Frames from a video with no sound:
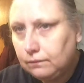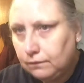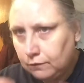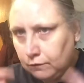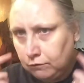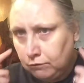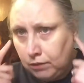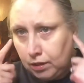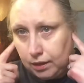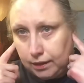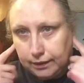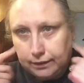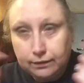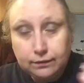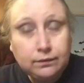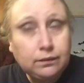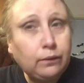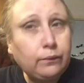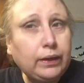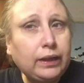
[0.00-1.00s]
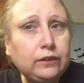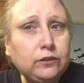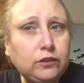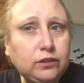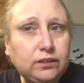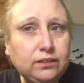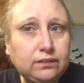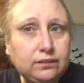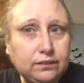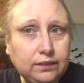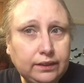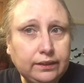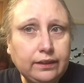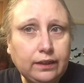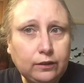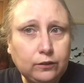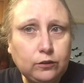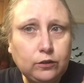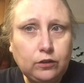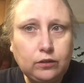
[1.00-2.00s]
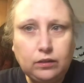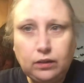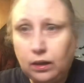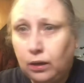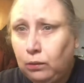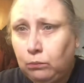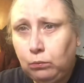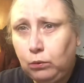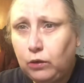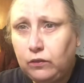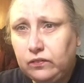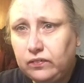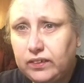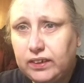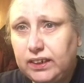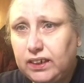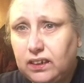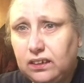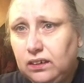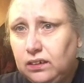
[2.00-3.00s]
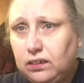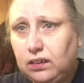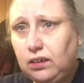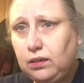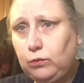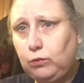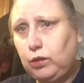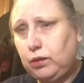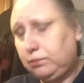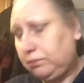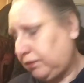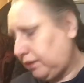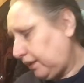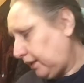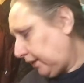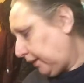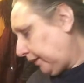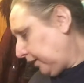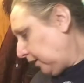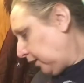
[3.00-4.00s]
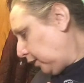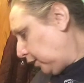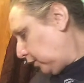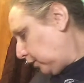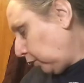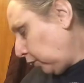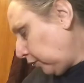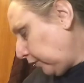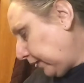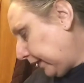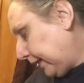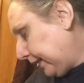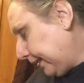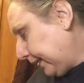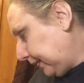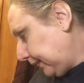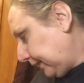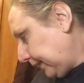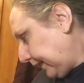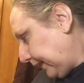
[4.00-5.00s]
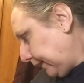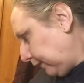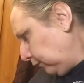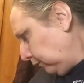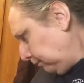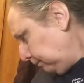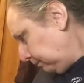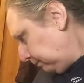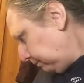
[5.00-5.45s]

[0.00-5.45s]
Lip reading: Right, so as you can see, that's on. I'm waffling and I don't know what I'm saying. Got that laid down.